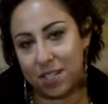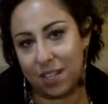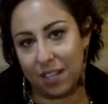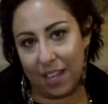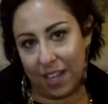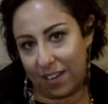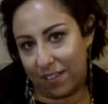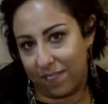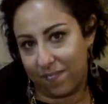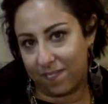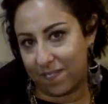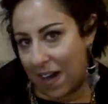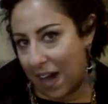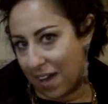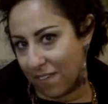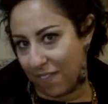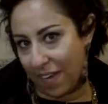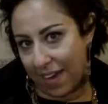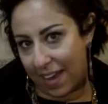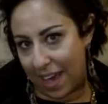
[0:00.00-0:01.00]
to like
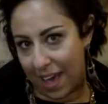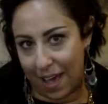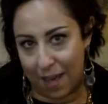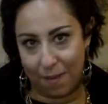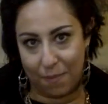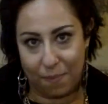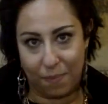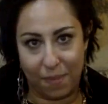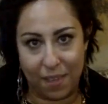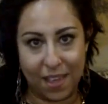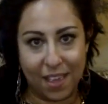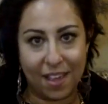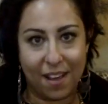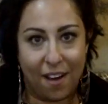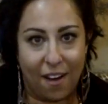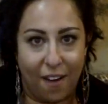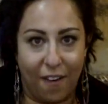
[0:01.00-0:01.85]
5 a.m.